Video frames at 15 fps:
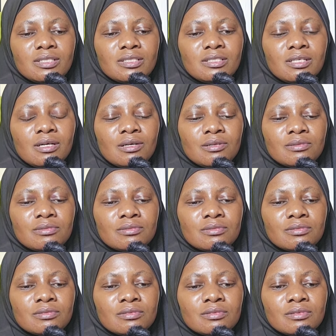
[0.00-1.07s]

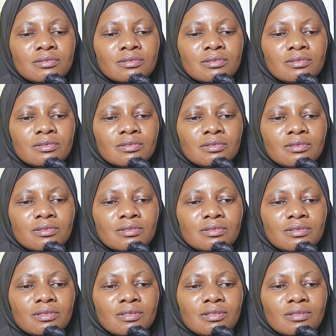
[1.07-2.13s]
So
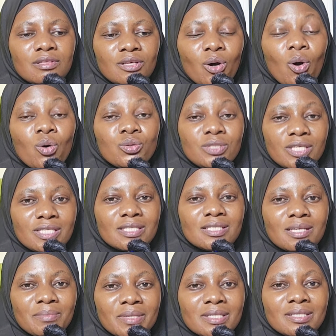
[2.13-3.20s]
the Old
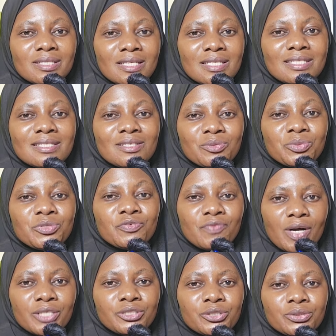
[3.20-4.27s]
Testament is the real
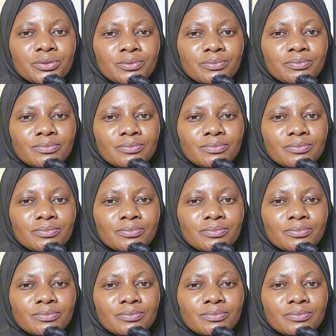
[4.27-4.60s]
version,